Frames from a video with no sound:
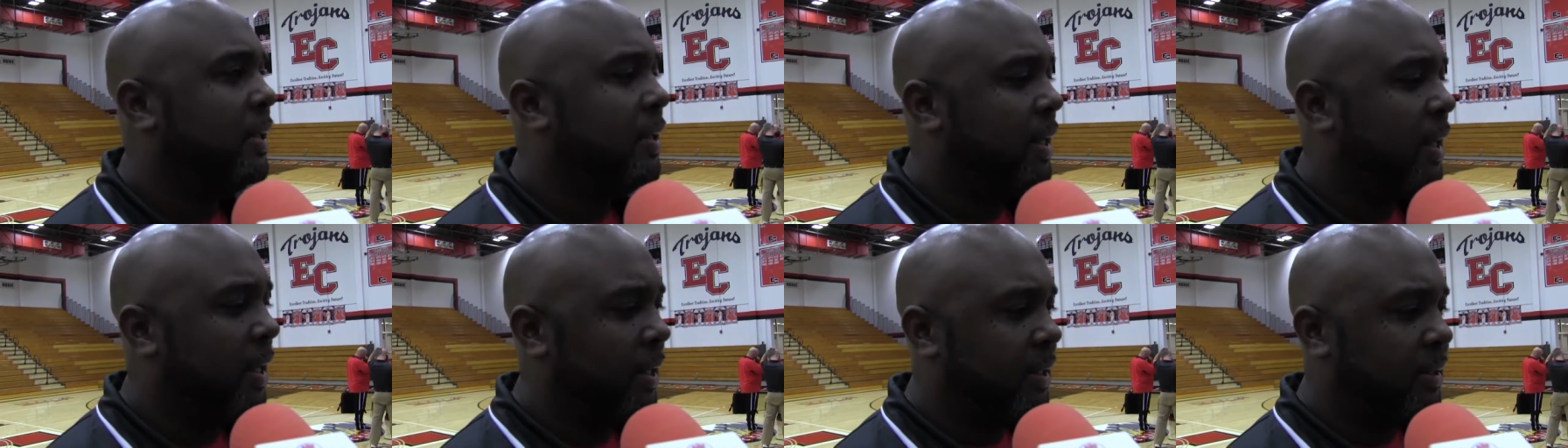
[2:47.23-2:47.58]

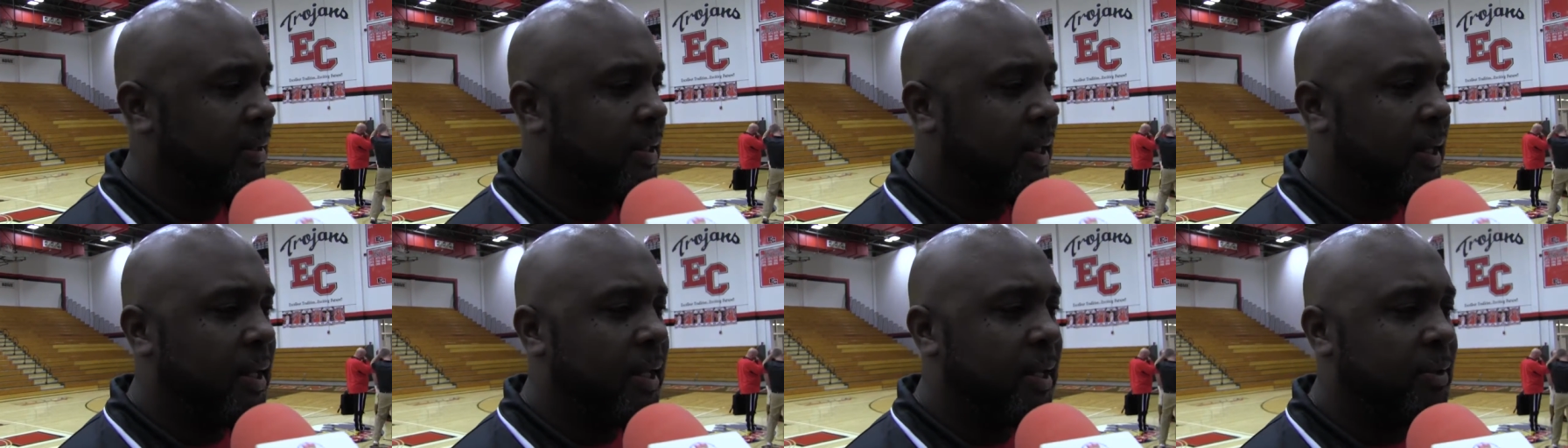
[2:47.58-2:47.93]

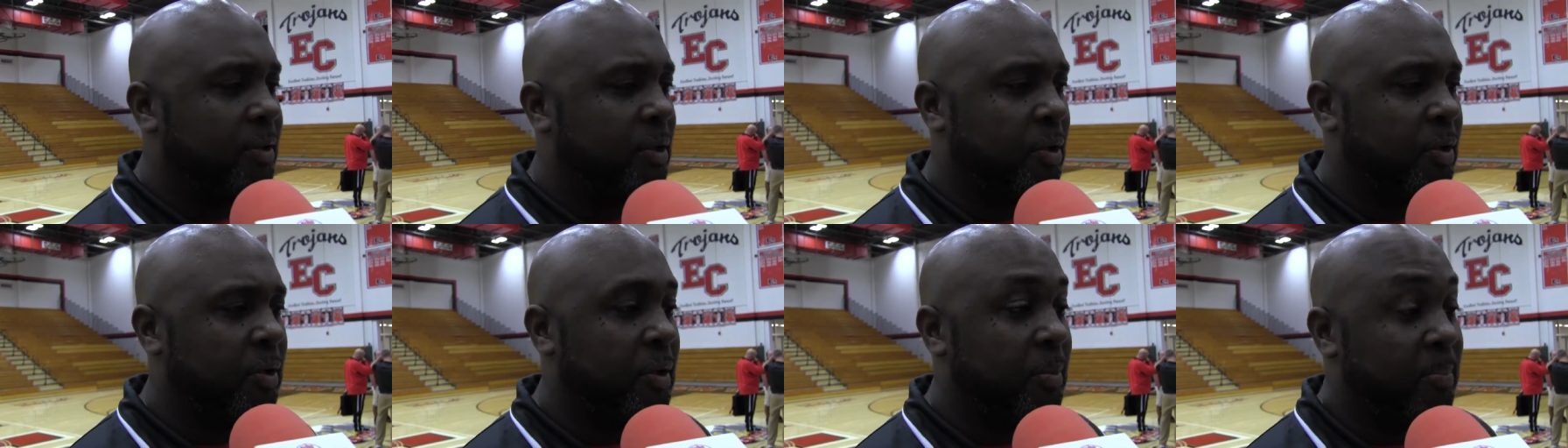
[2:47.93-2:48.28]
and uh,
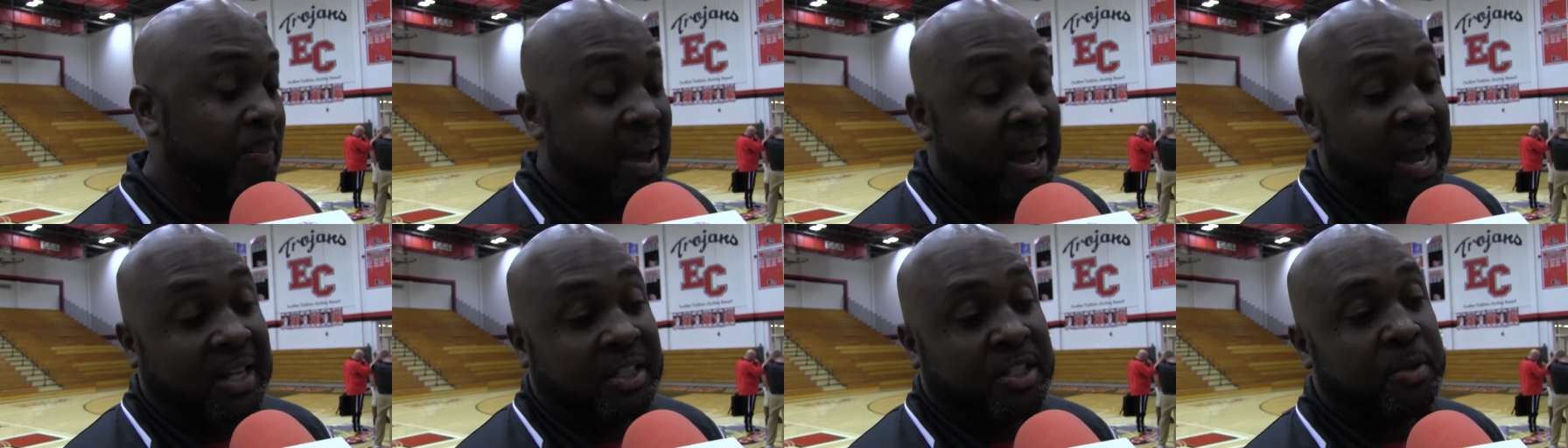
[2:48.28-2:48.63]
you know, the
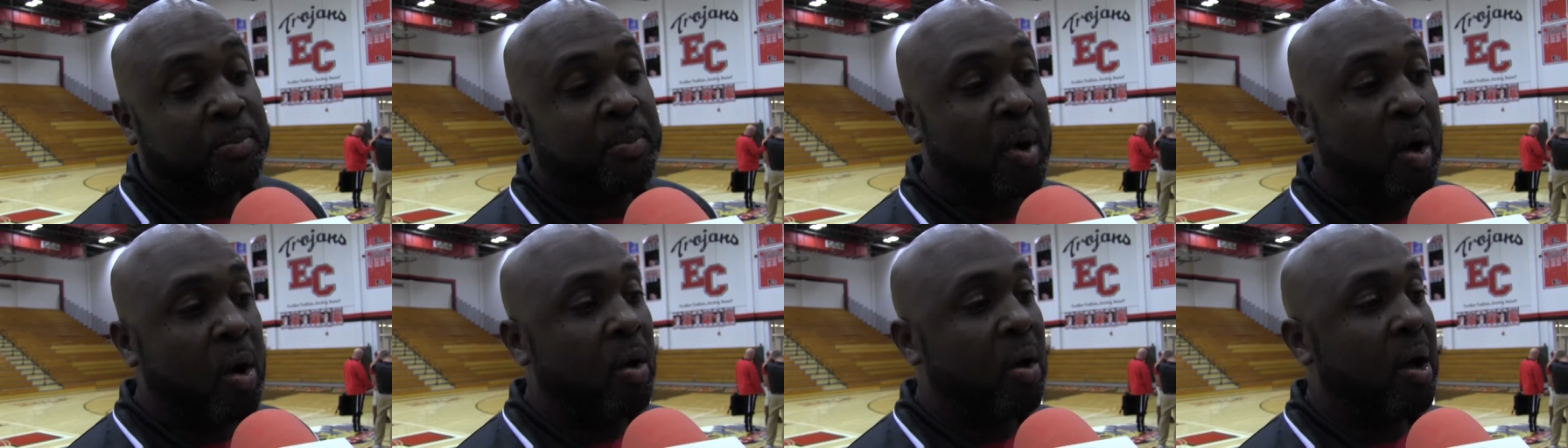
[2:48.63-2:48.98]

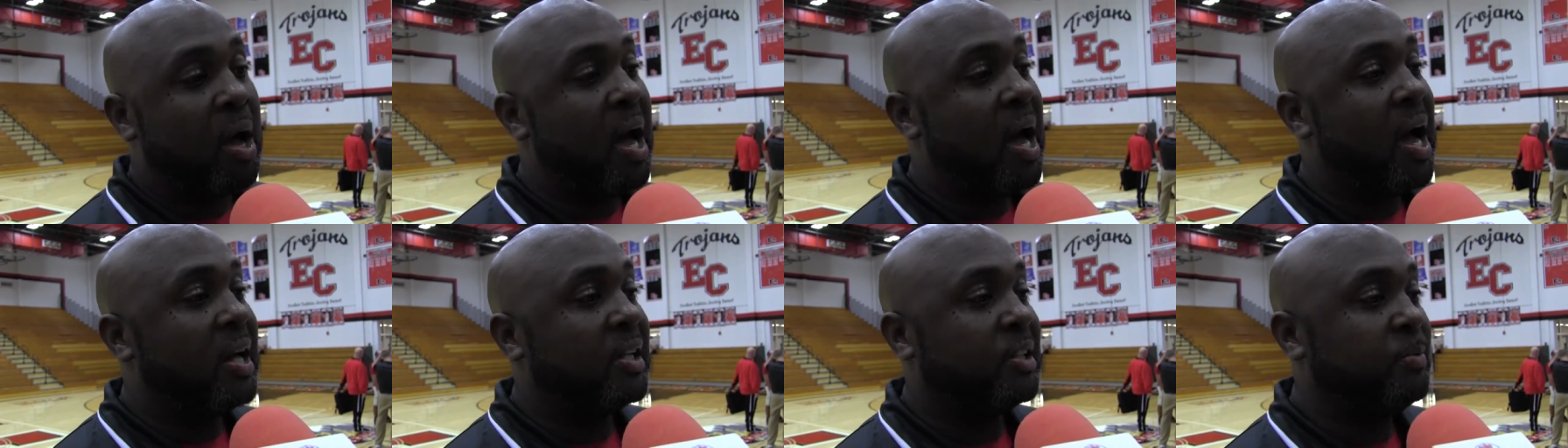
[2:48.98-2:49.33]
basketball
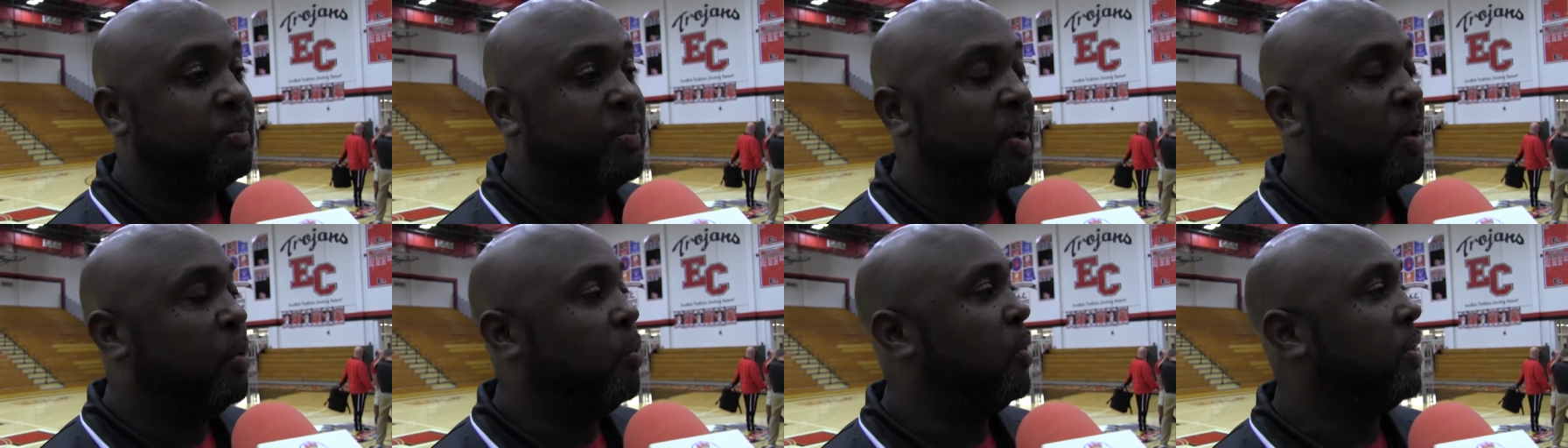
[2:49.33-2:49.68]
guys
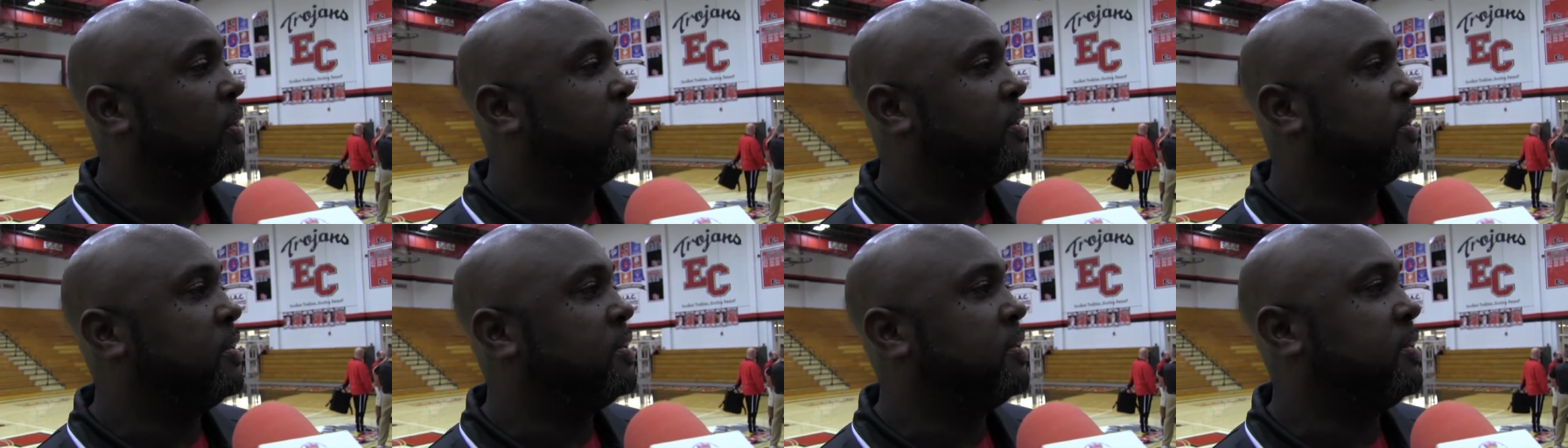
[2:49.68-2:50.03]
have been
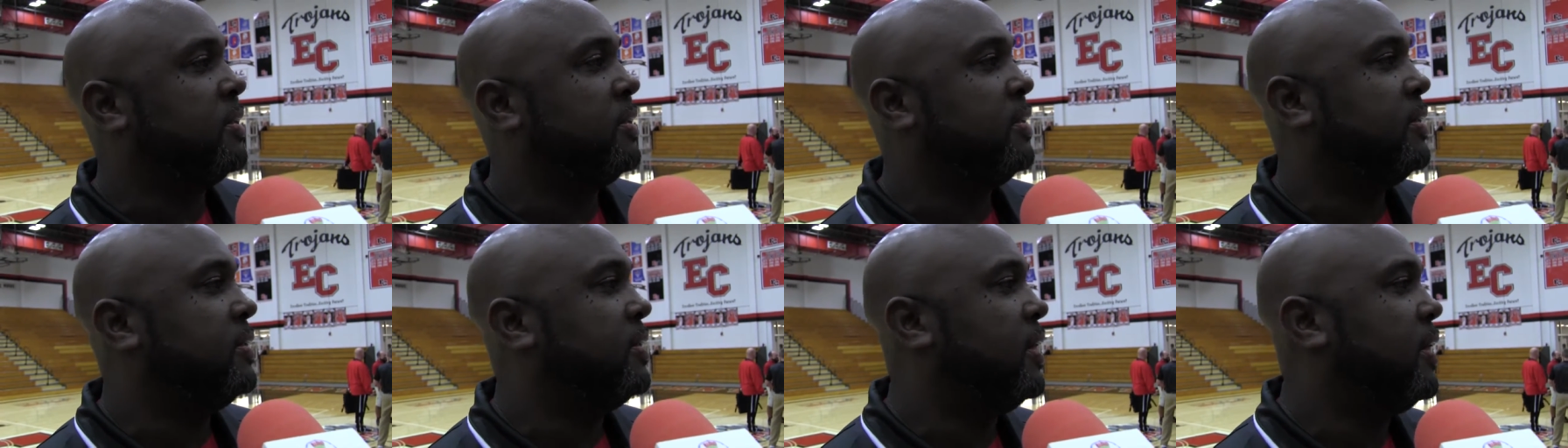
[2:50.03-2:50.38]
with us,
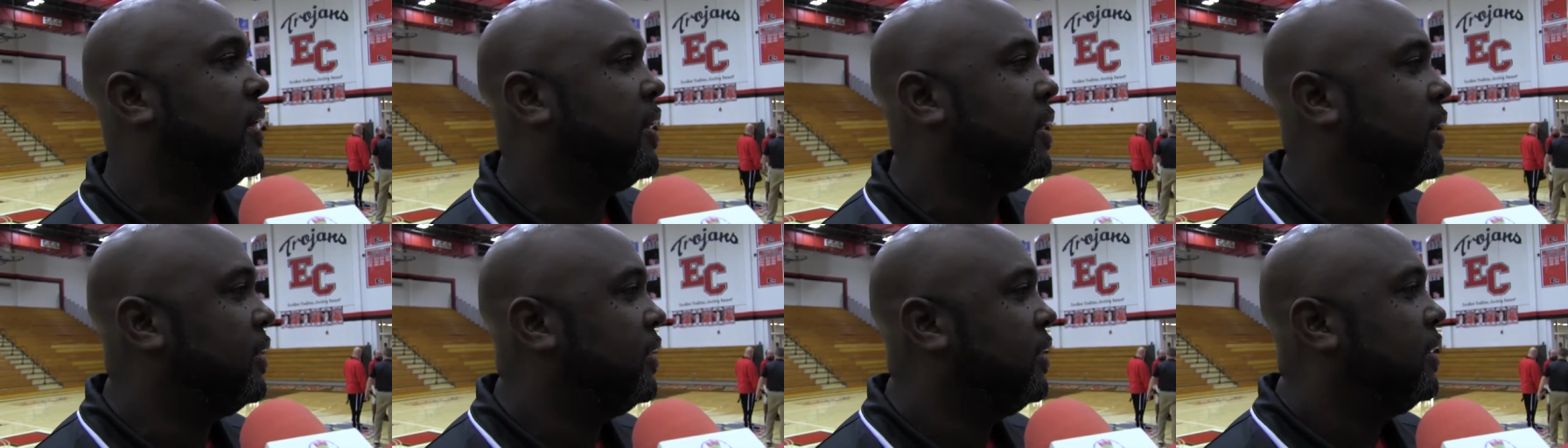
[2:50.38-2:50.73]
and
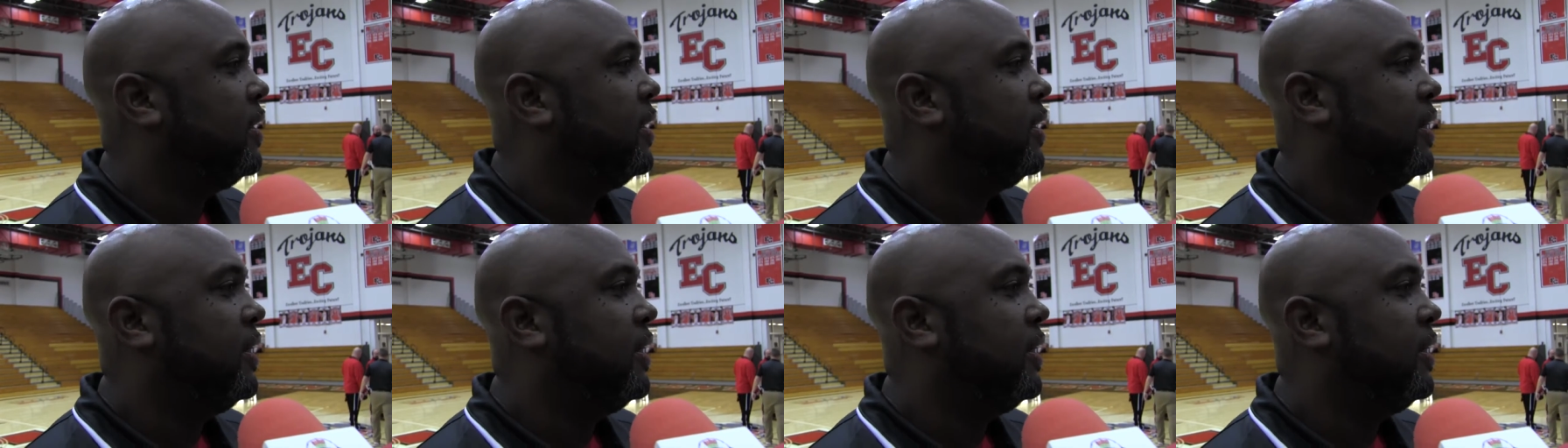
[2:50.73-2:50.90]
uh,